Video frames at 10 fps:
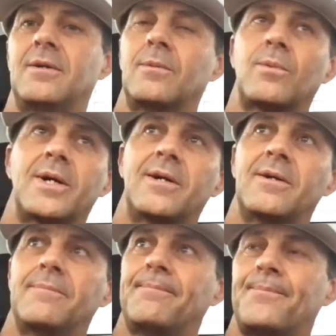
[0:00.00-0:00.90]

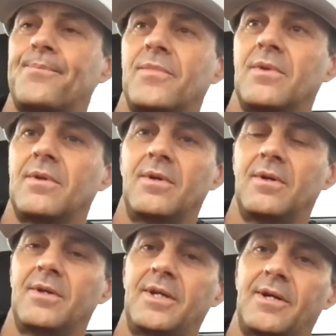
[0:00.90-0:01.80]
where,
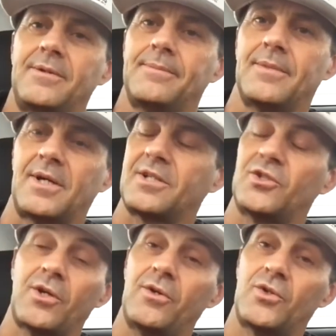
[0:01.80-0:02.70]
you know, I can
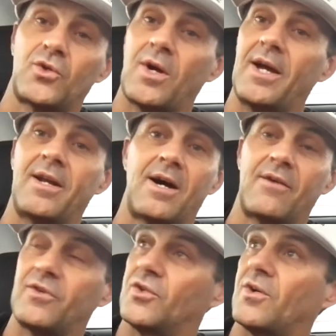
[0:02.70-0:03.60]
show you trade
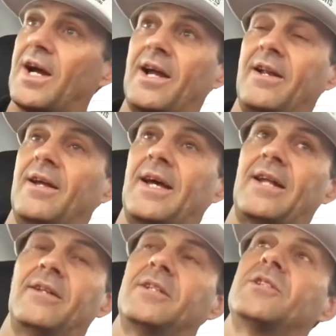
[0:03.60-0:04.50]
after trade,
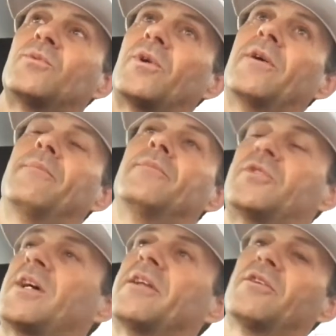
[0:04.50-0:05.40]
and this is what I'm
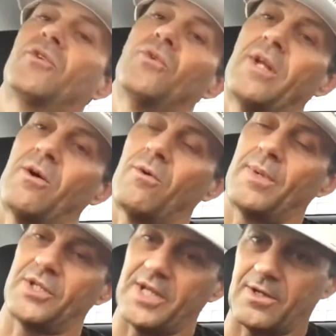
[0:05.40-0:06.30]
starting to do now on
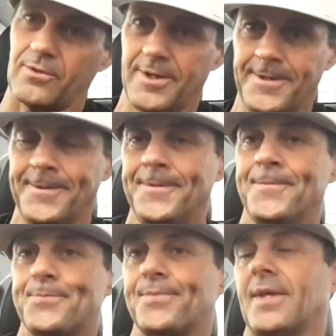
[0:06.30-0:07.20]
my channel,
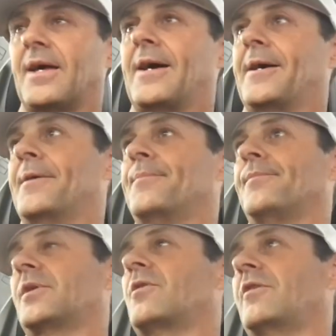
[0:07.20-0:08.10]

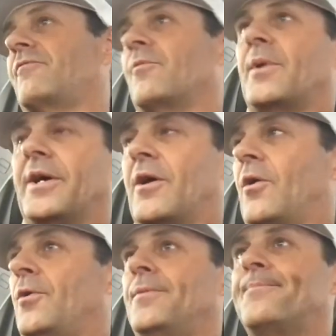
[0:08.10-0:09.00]
kind of for my
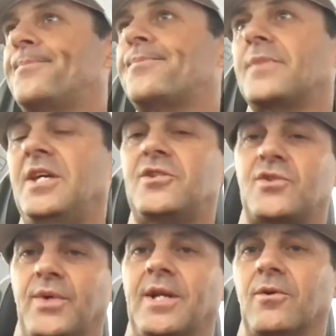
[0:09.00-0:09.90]
own
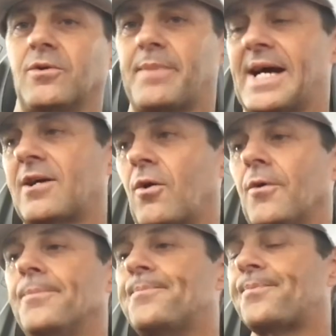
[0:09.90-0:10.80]
history to look back on,